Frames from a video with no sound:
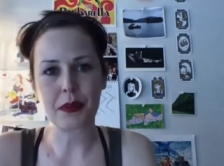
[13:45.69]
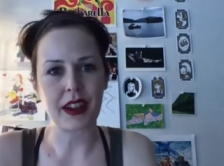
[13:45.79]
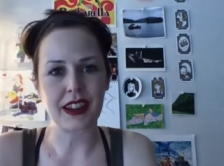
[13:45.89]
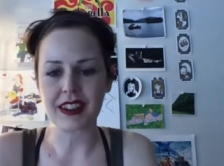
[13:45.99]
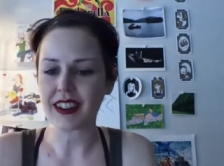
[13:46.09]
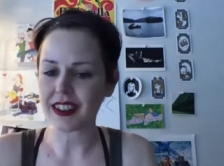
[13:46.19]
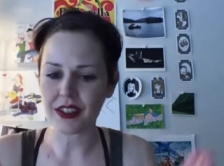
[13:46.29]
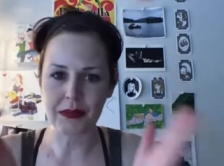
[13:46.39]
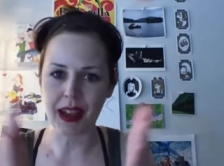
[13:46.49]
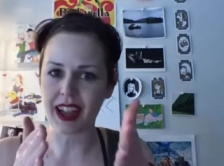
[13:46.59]
But
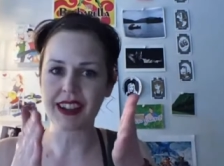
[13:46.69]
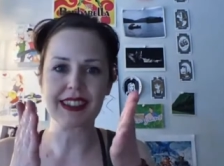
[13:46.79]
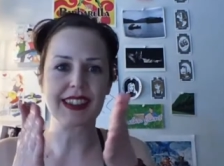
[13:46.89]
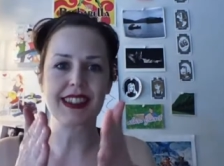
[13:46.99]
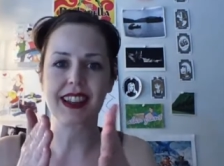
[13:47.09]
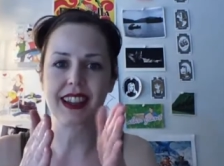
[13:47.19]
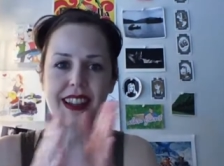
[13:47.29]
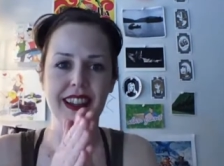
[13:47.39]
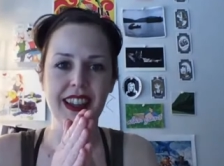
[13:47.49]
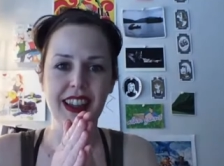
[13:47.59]
with mags, it's like